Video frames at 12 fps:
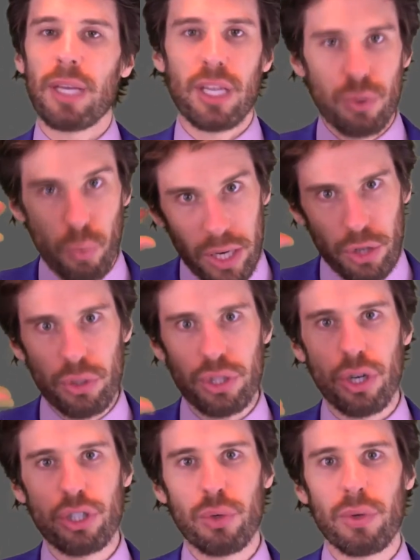because when you
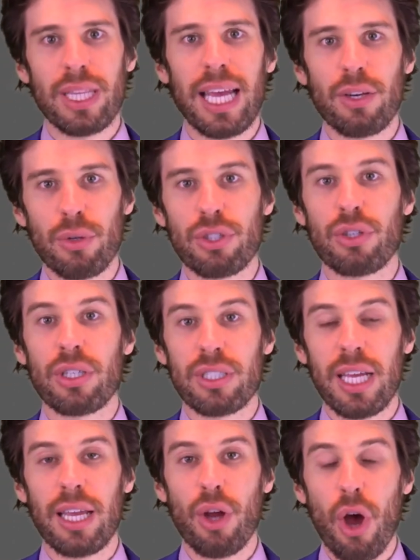start doing that, you start
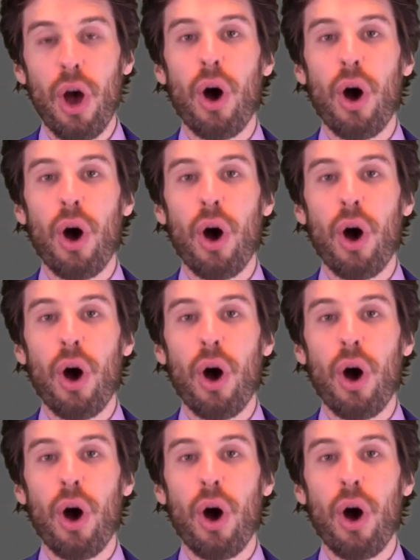saying,